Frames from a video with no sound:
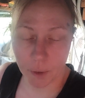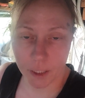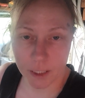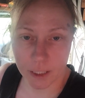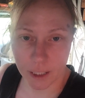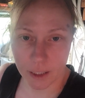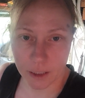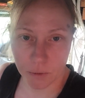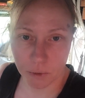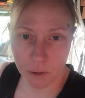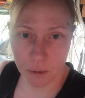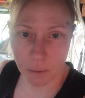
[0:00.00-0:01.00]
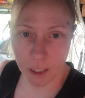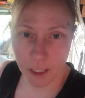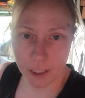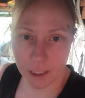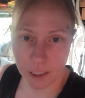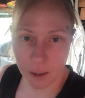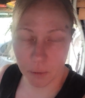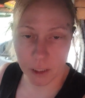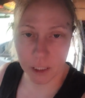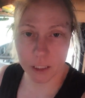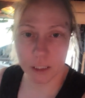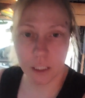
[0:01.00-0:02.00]
I decided that's a really bad idea
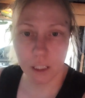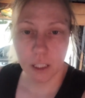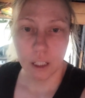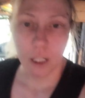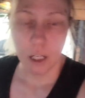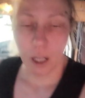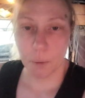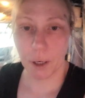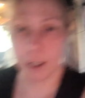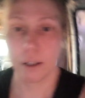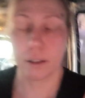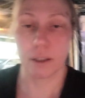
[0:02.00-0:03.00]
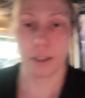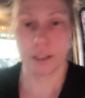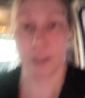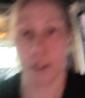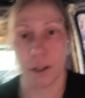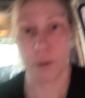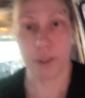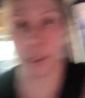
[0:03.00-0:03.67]
because apparently, you know,